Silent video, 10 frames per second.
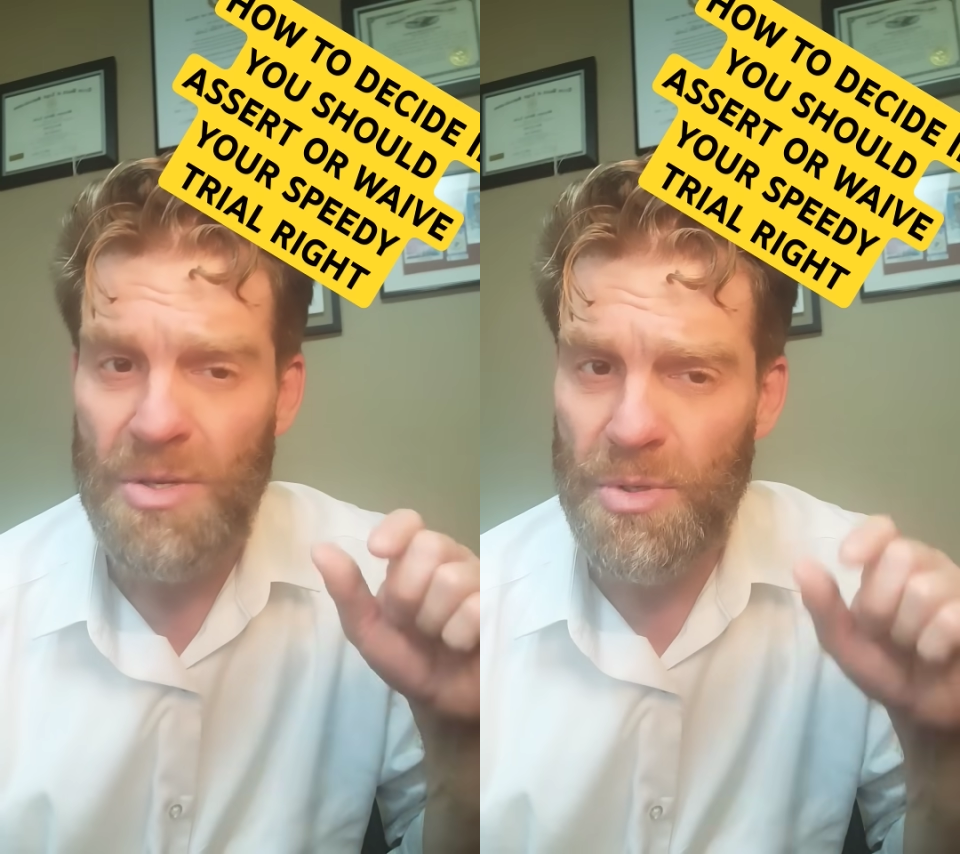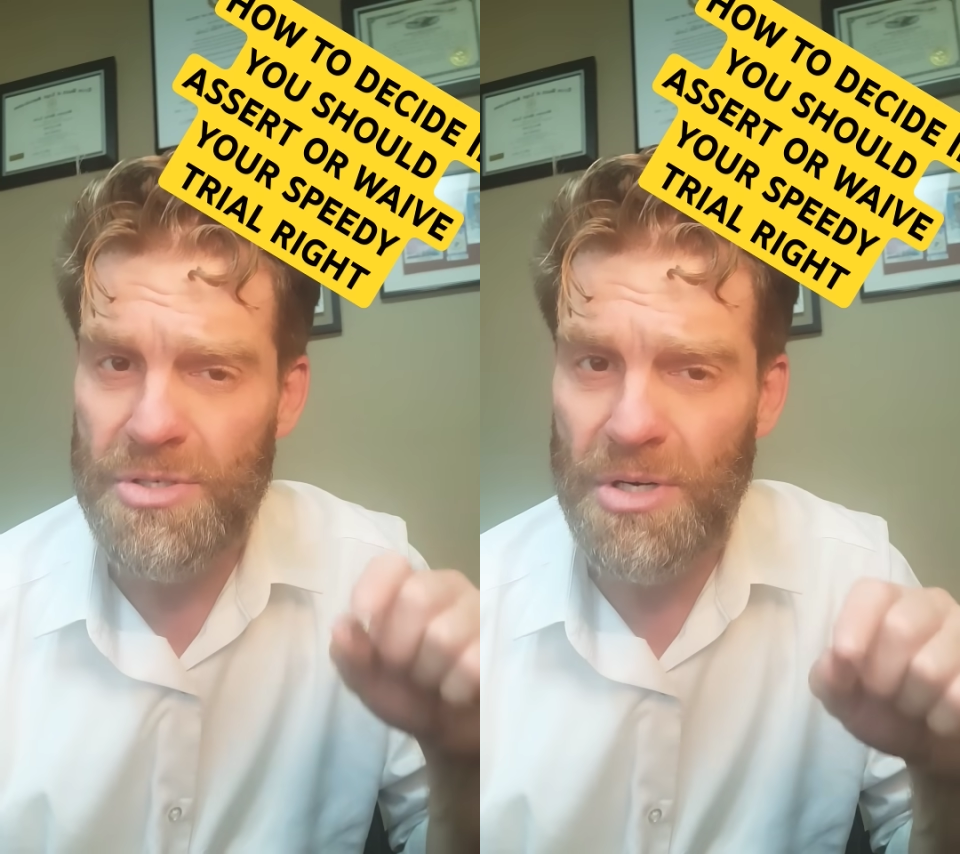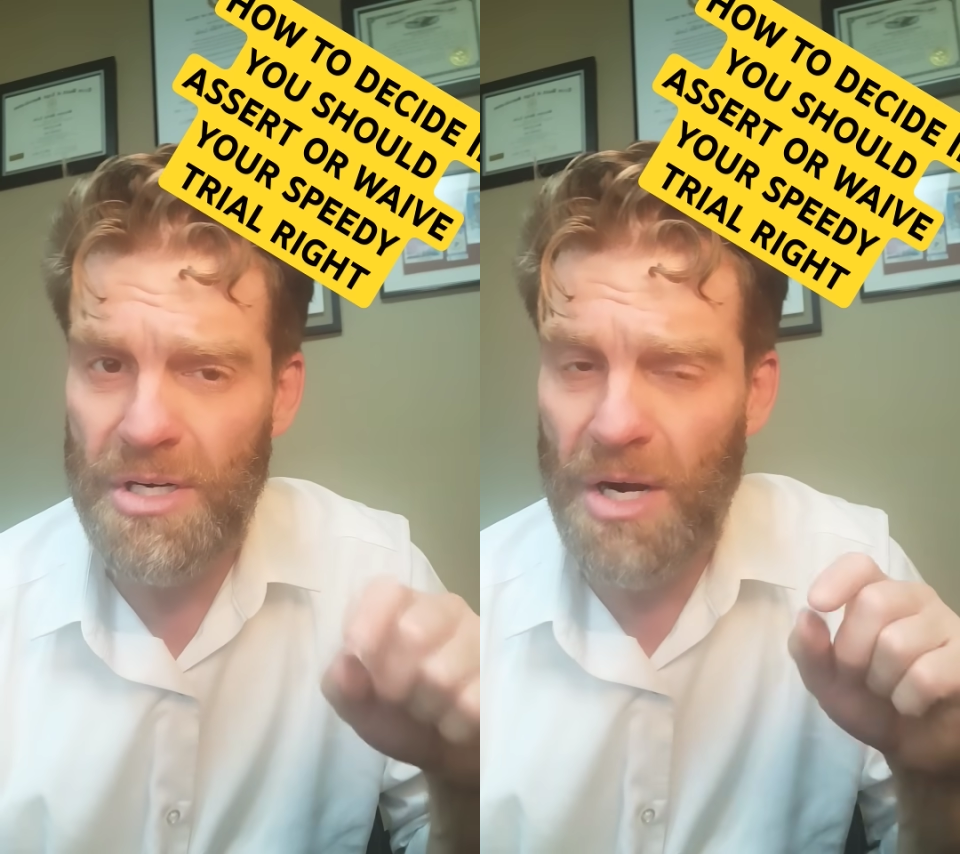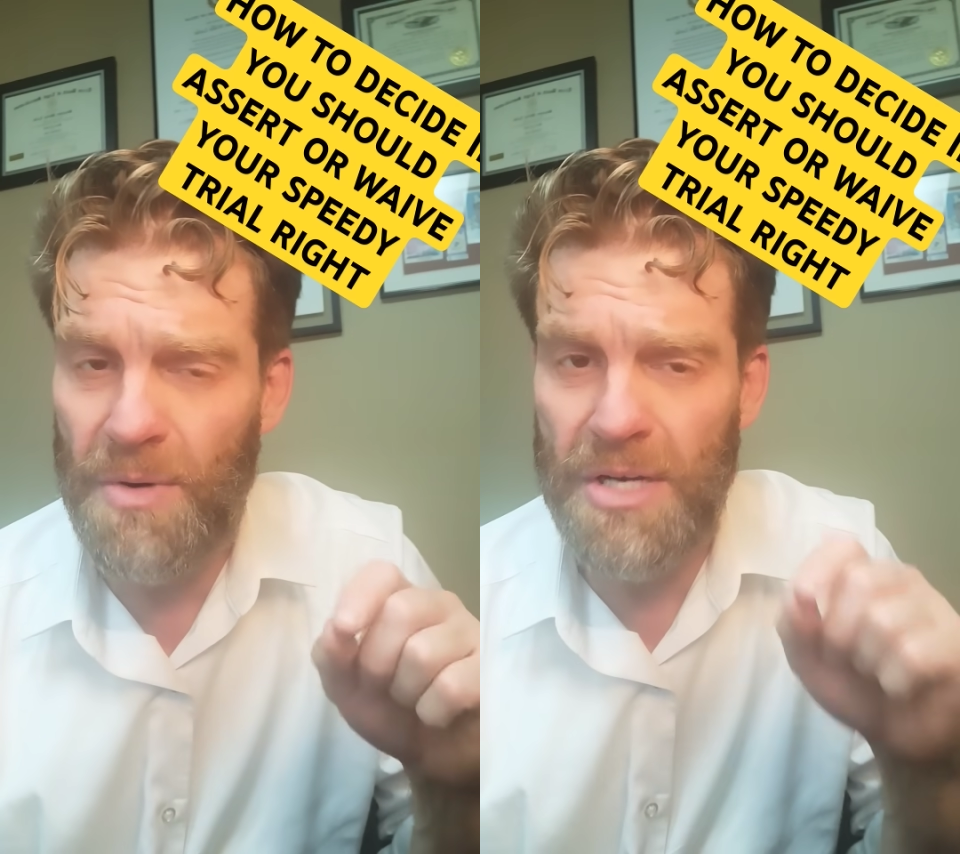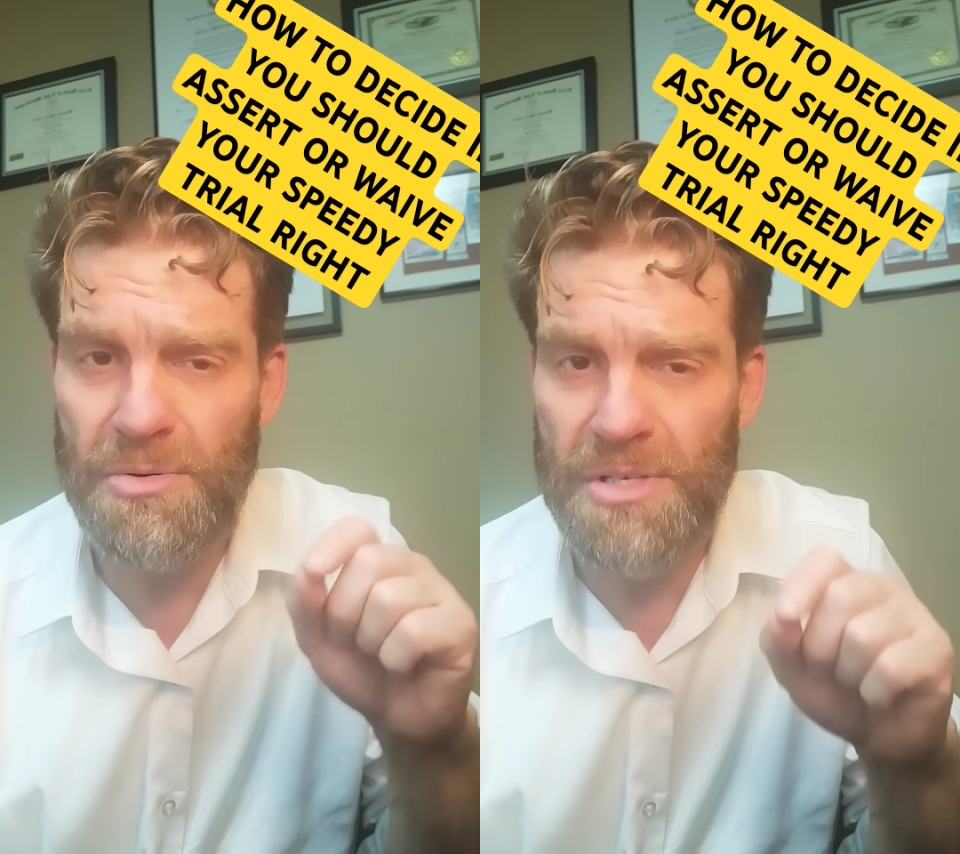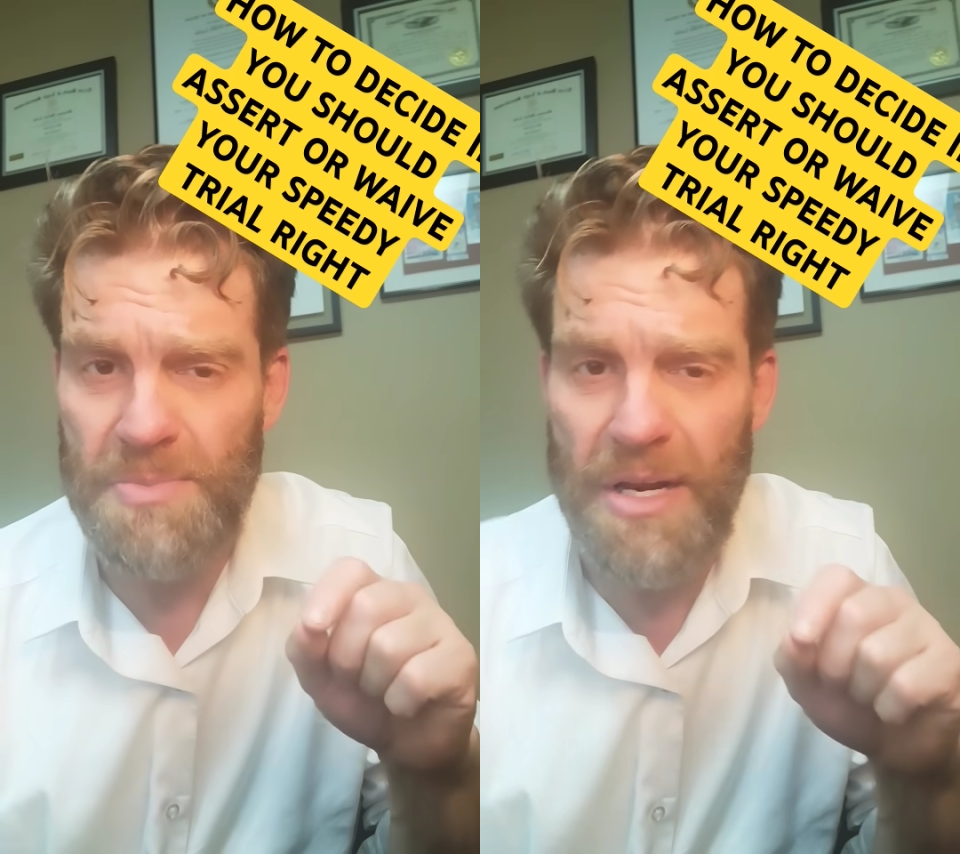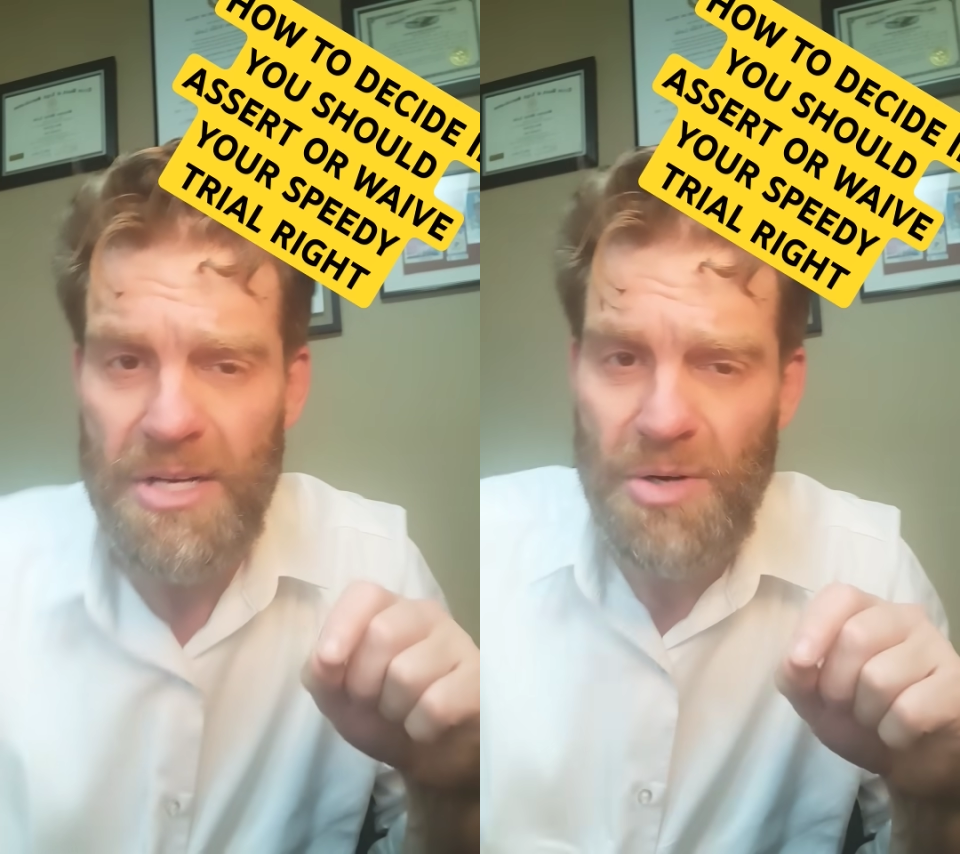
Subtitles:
to asserting our right to a speedy